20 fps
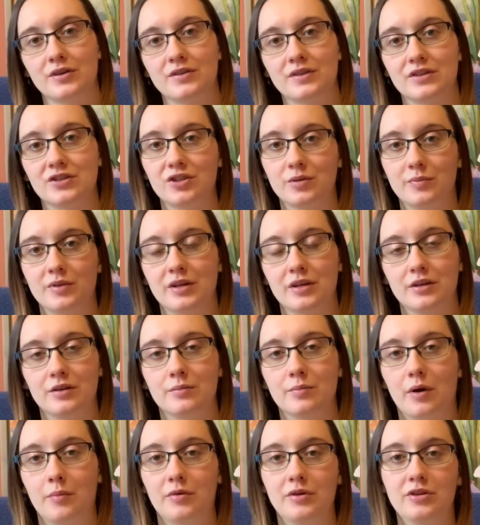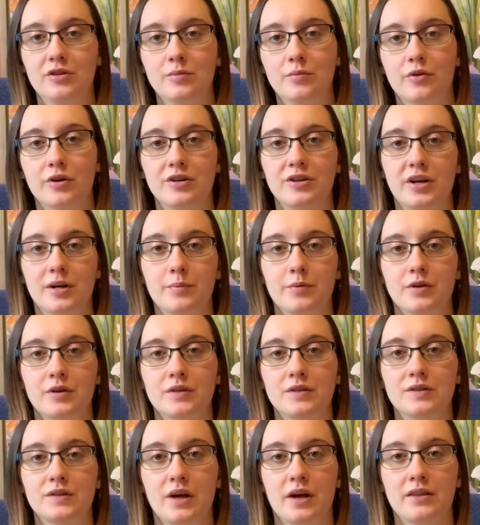and she'll be in probably newborn
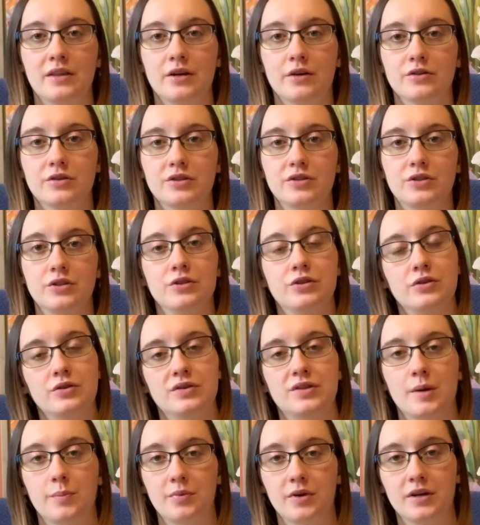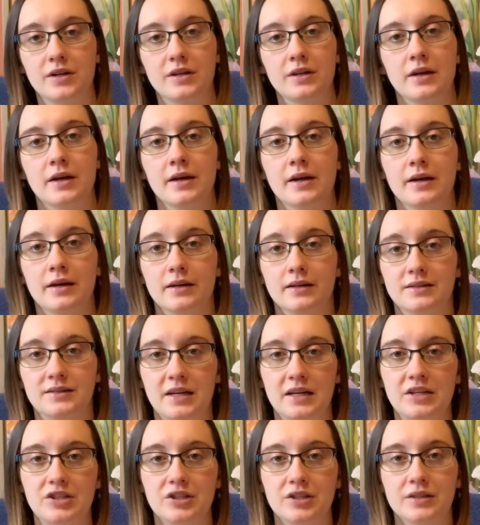diapers, I think I'll just do 2 separate
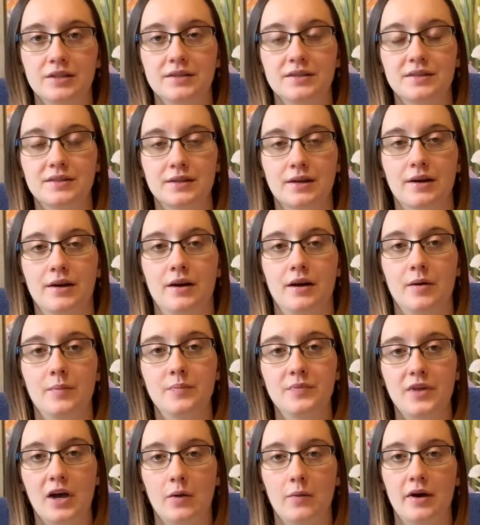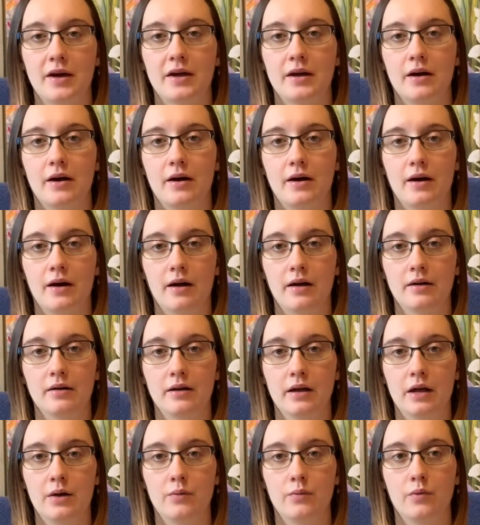stations. That way
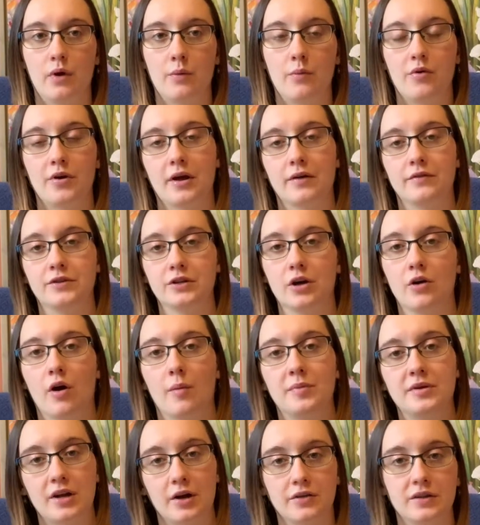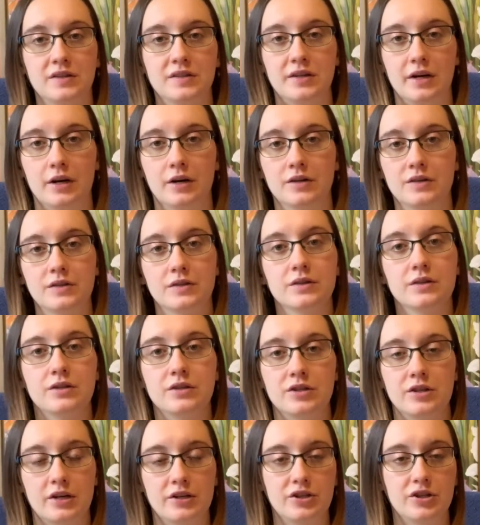I won't have to go up and down the stairs to
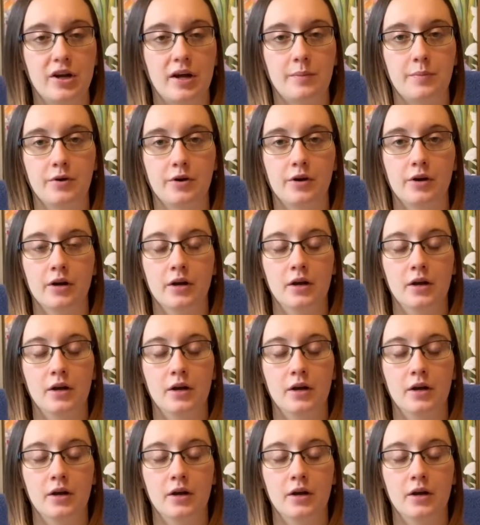change a diaper.